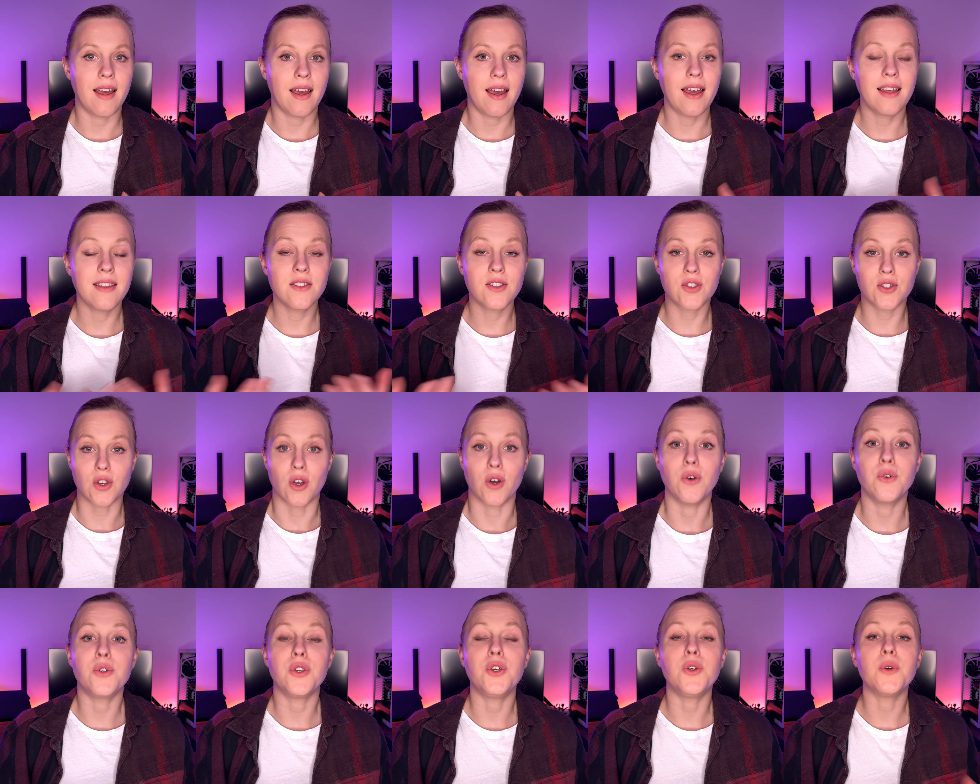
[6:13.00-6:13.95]
And
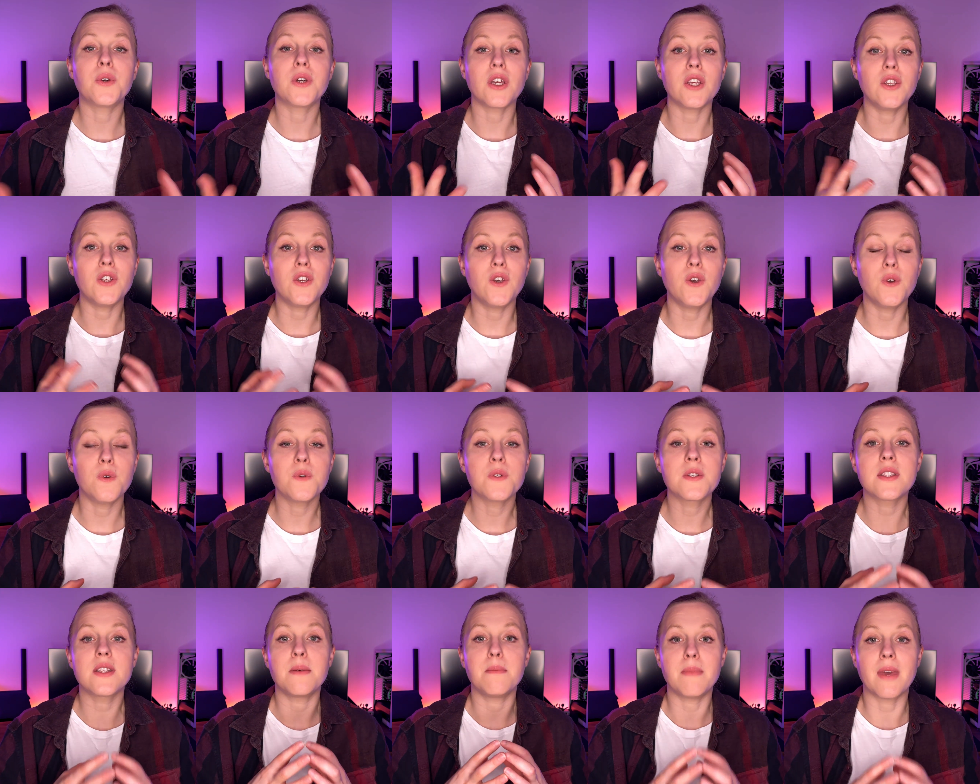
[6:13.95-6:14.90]
so you can
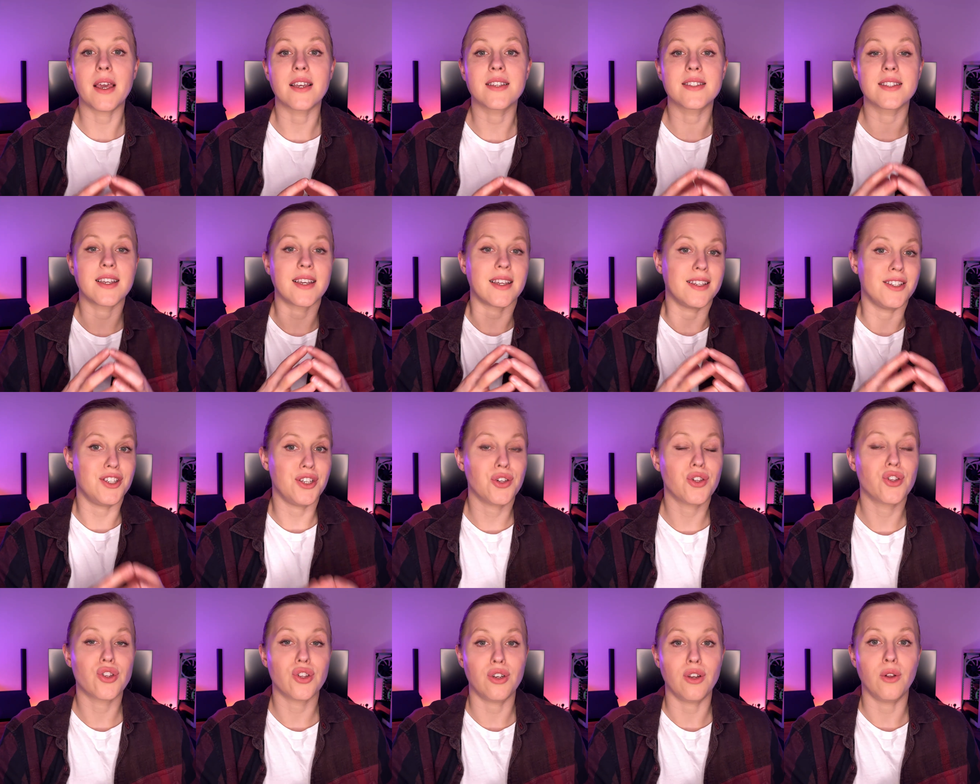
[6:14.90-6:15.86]
use the mixed
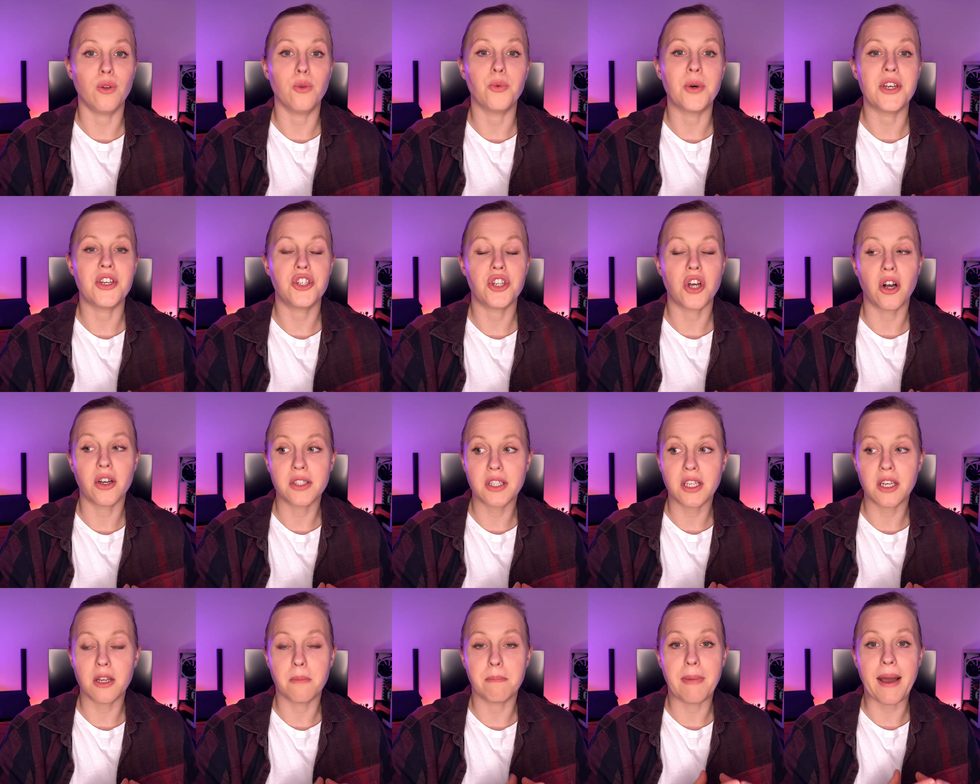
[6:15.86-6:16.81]
conditional when
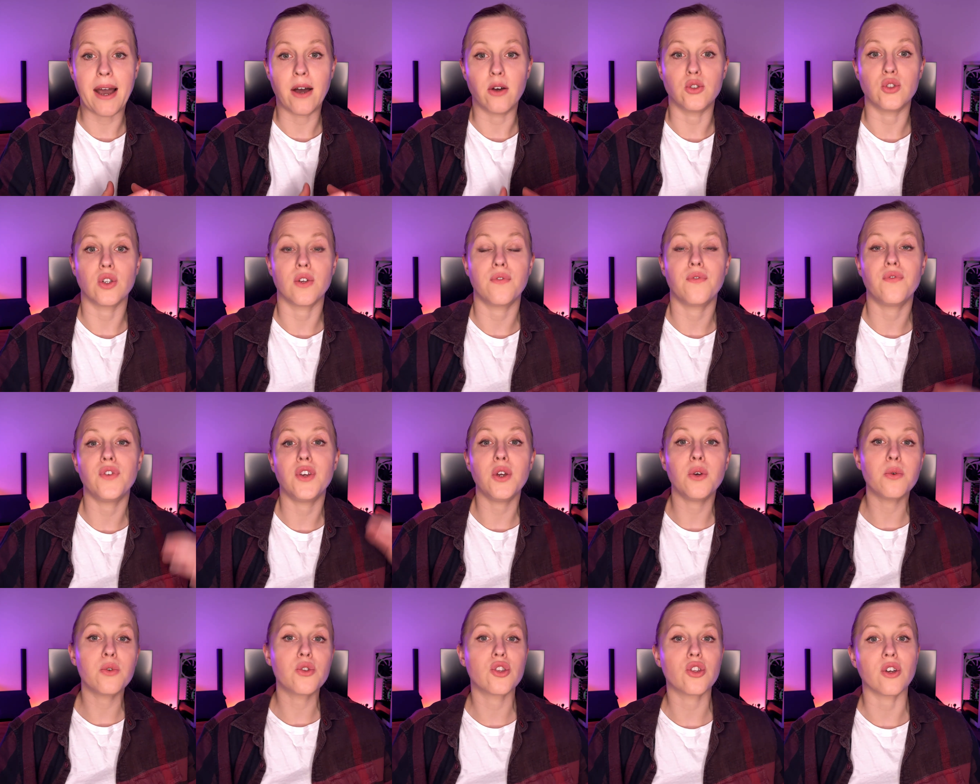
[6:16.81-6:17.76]
talking about
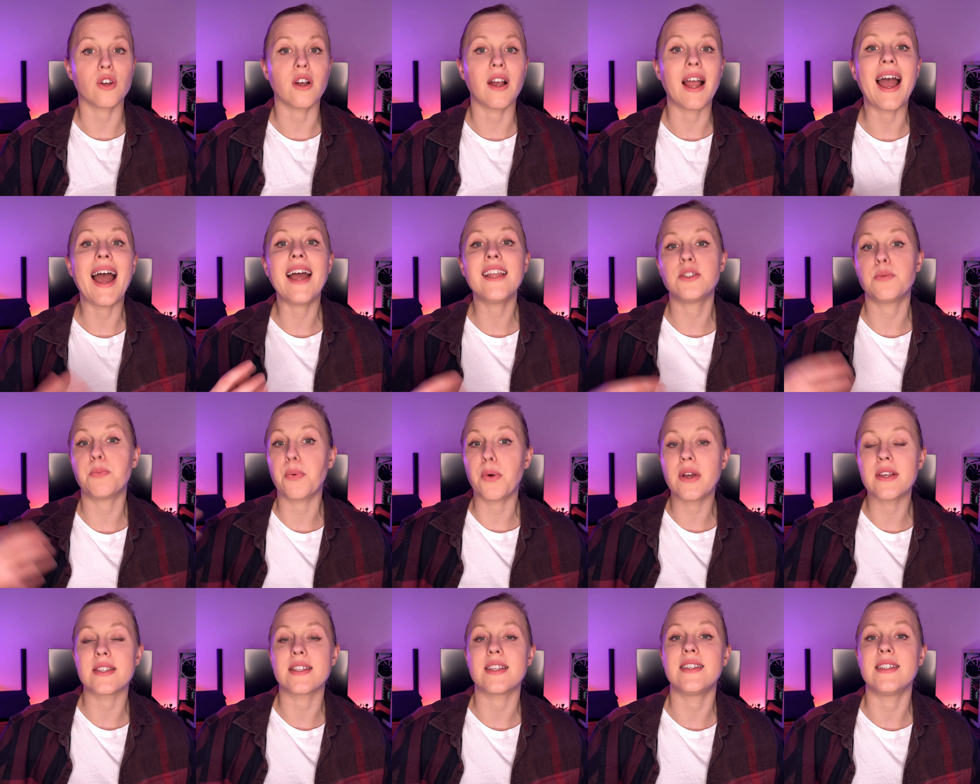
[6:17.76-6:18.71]
future and
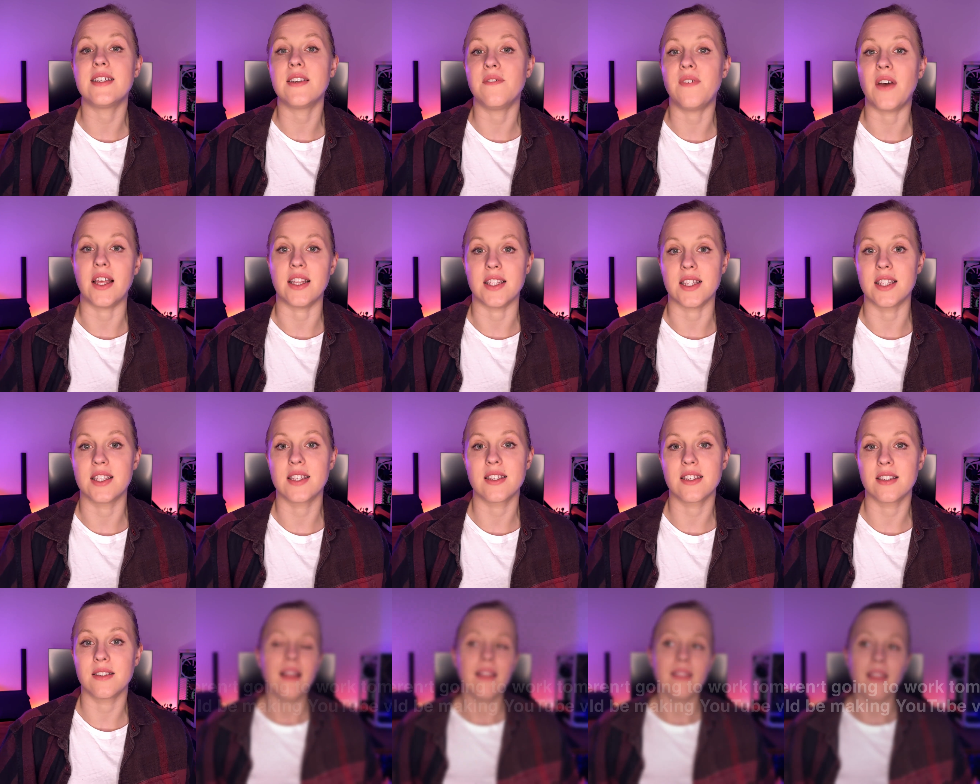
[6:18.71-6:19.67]
present events.